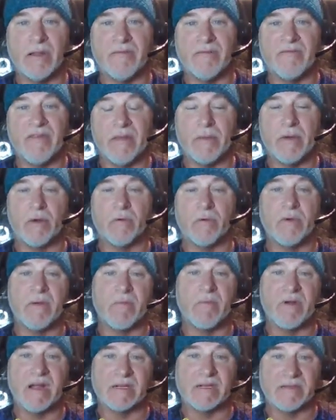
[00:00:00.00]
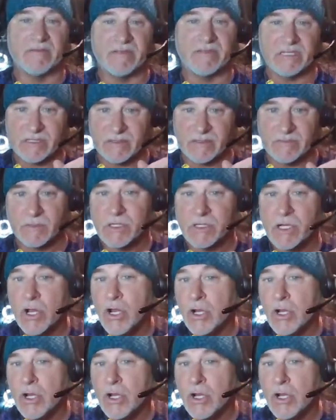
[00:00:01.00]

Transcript: and female reproductive systems.